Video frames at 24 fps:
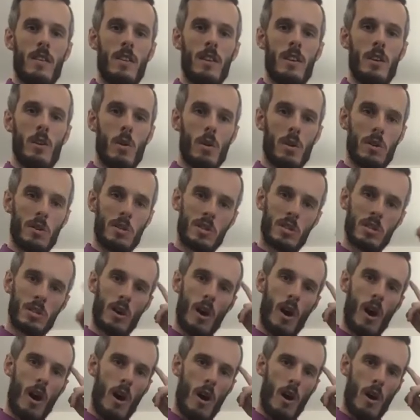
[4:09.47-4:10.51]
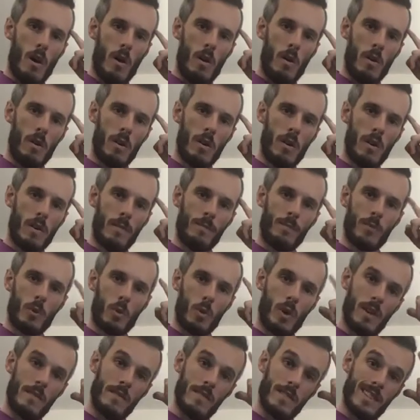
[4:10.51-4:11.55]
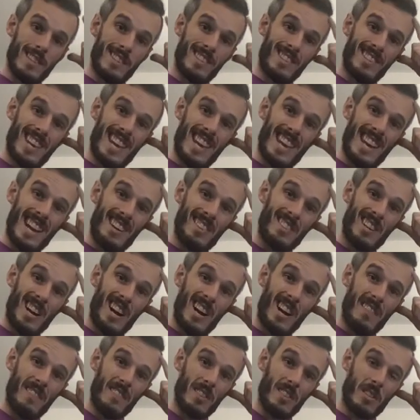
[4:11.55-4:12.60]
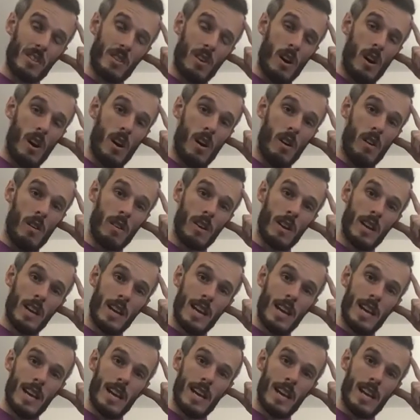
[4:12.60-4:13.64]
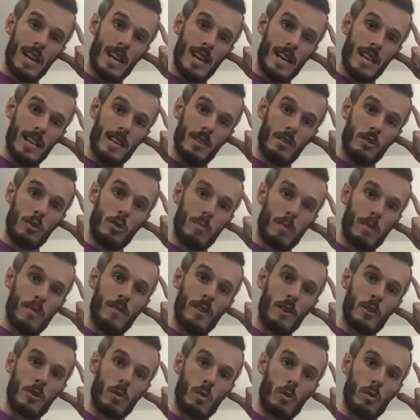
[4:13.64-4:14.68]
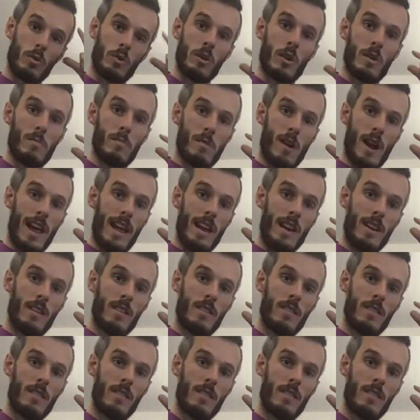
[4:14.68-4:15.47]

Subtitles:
Your skull, or even the skin outside of your skull, is superficial to your brain.